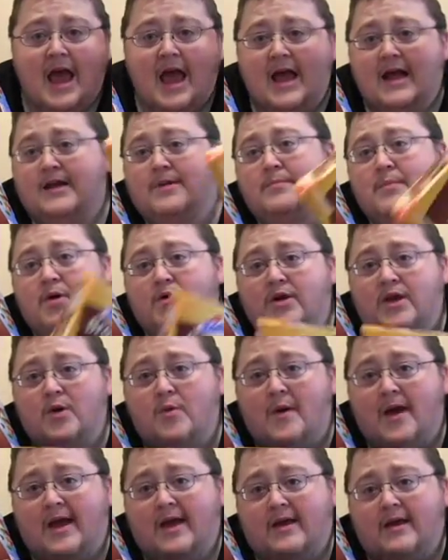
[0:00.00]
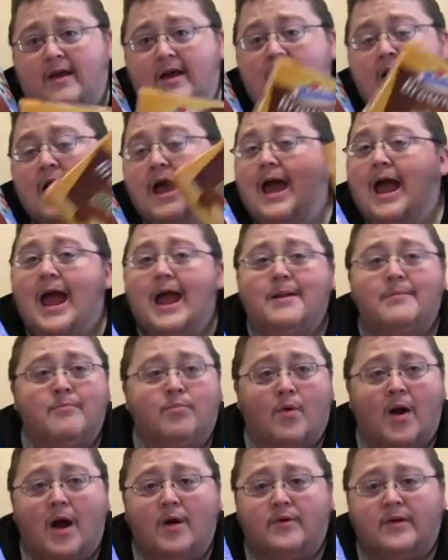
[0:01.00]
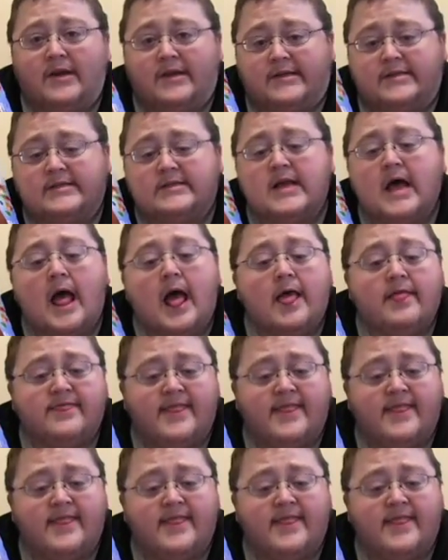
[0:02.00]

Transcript: and Milky Way and brownies.